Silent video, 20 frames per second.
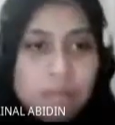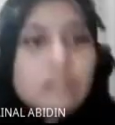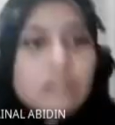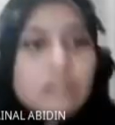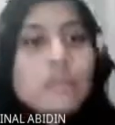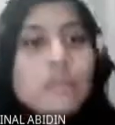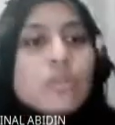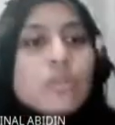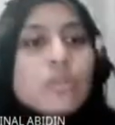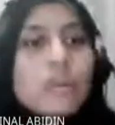
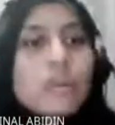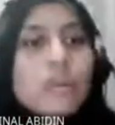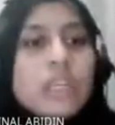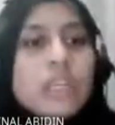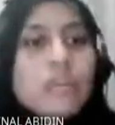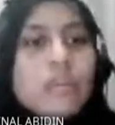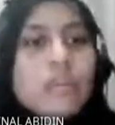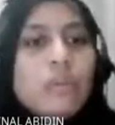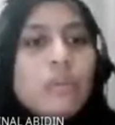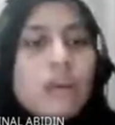So here
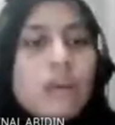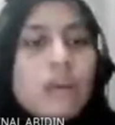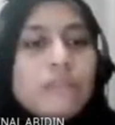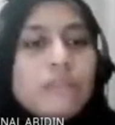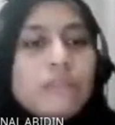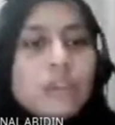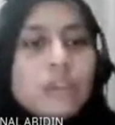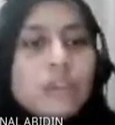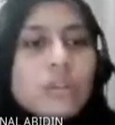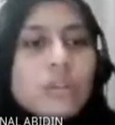we have
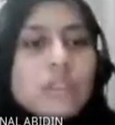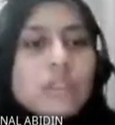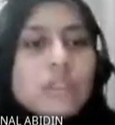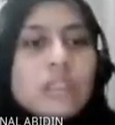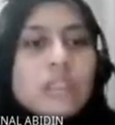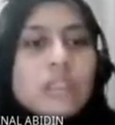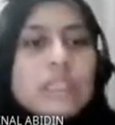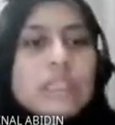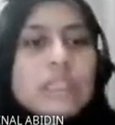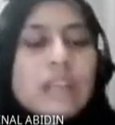shows a
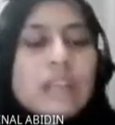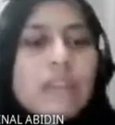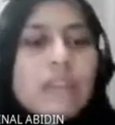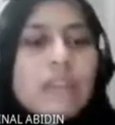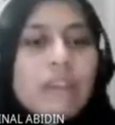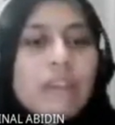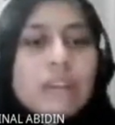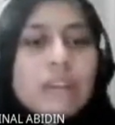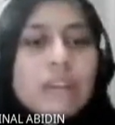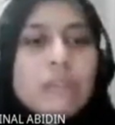derived
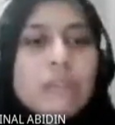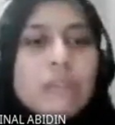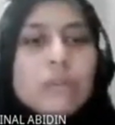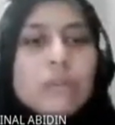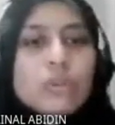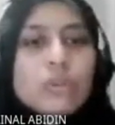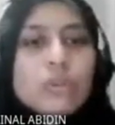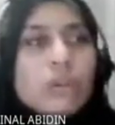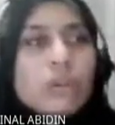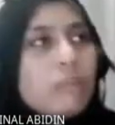attribute. So
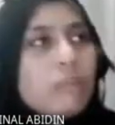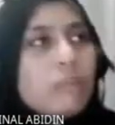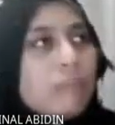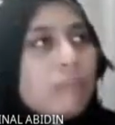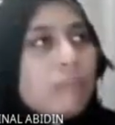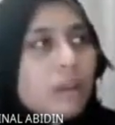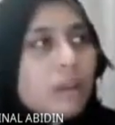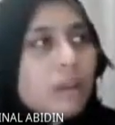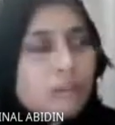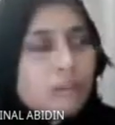
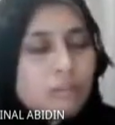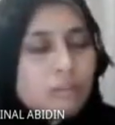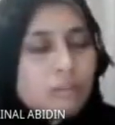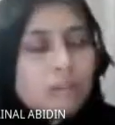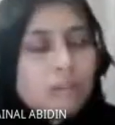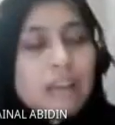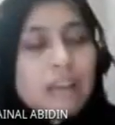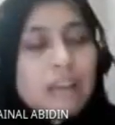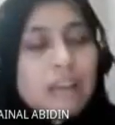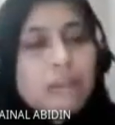I
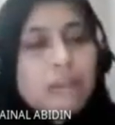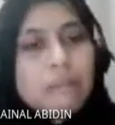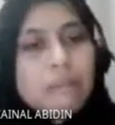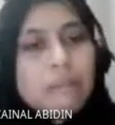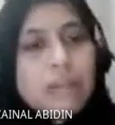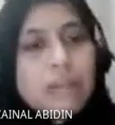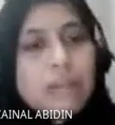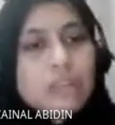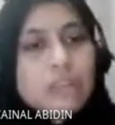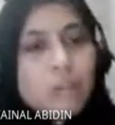remember
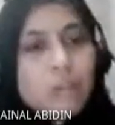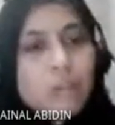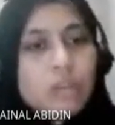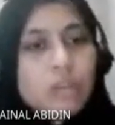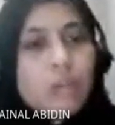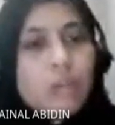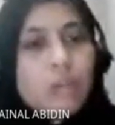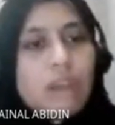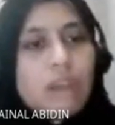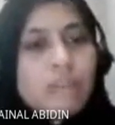last week we
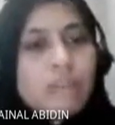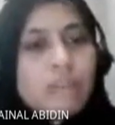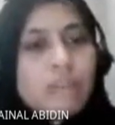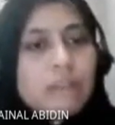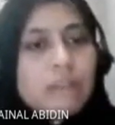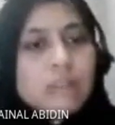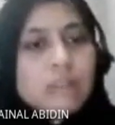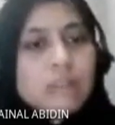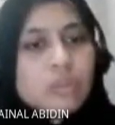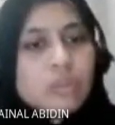have covered
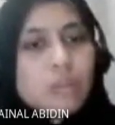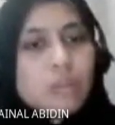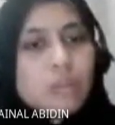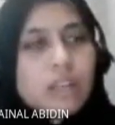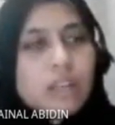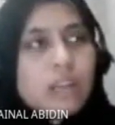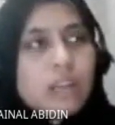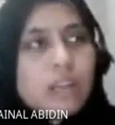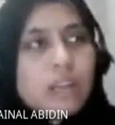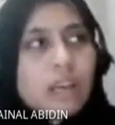this one
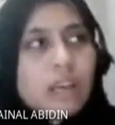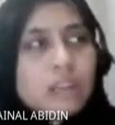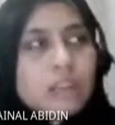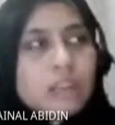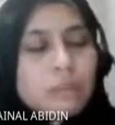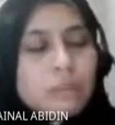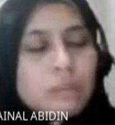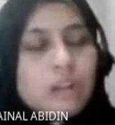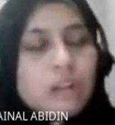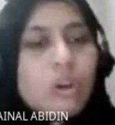and I
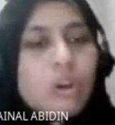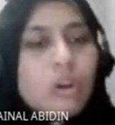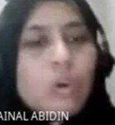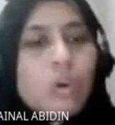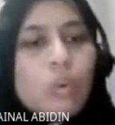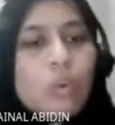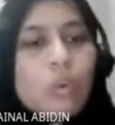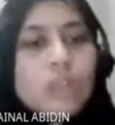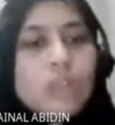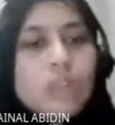explained
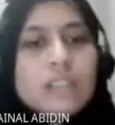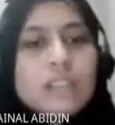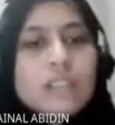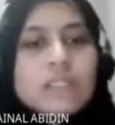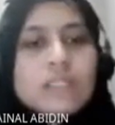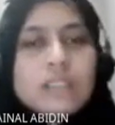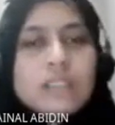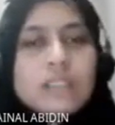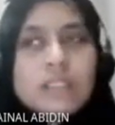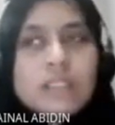what is
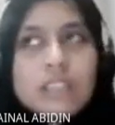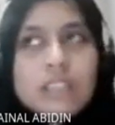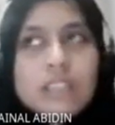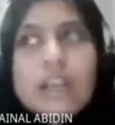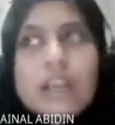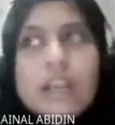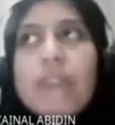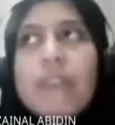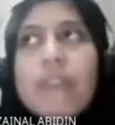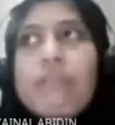
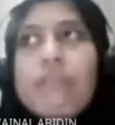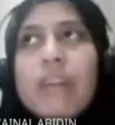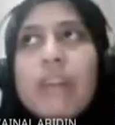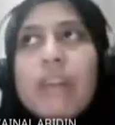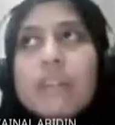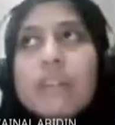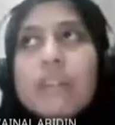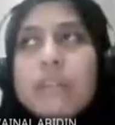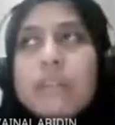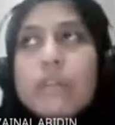derived
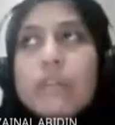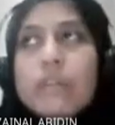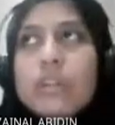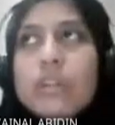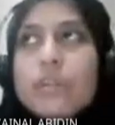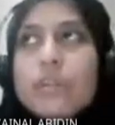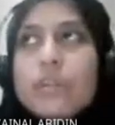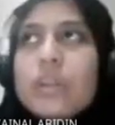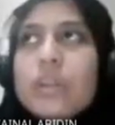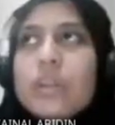attribute. This
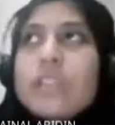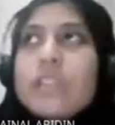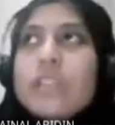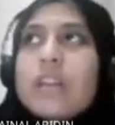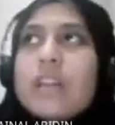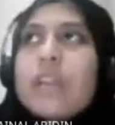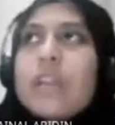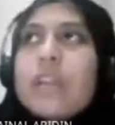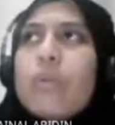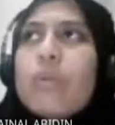one is
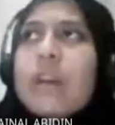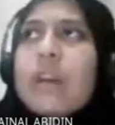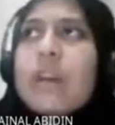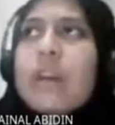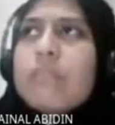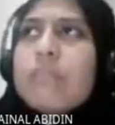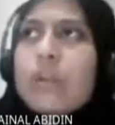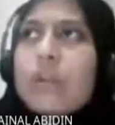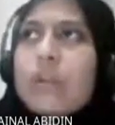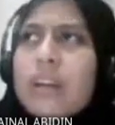under one
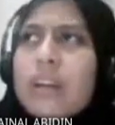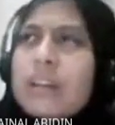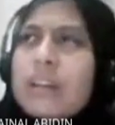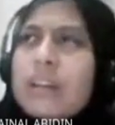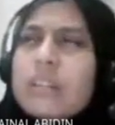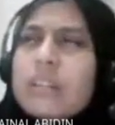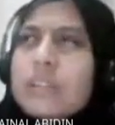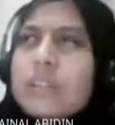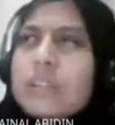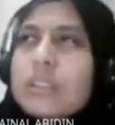model.
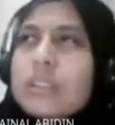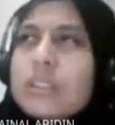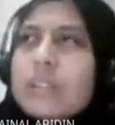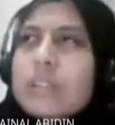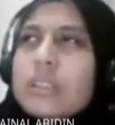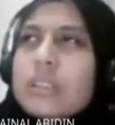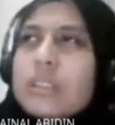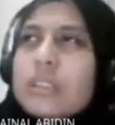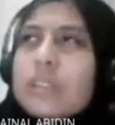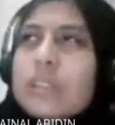
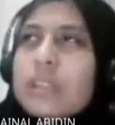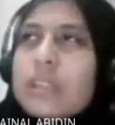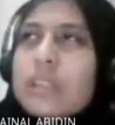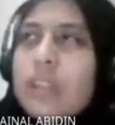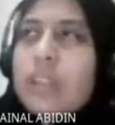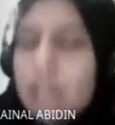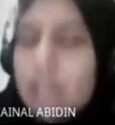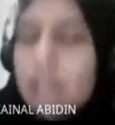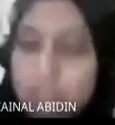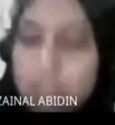
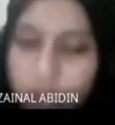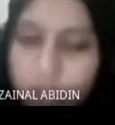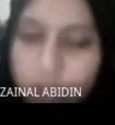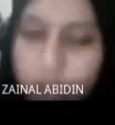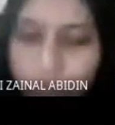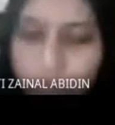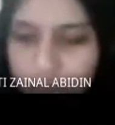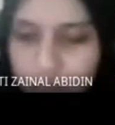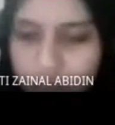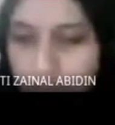What
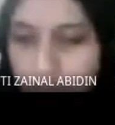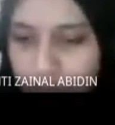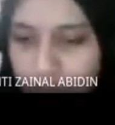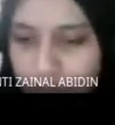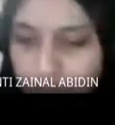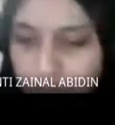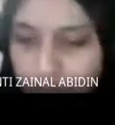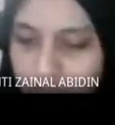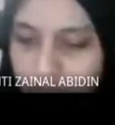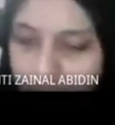are the model
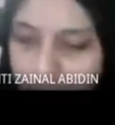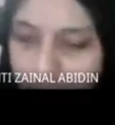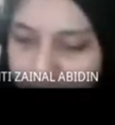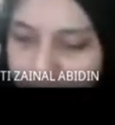name?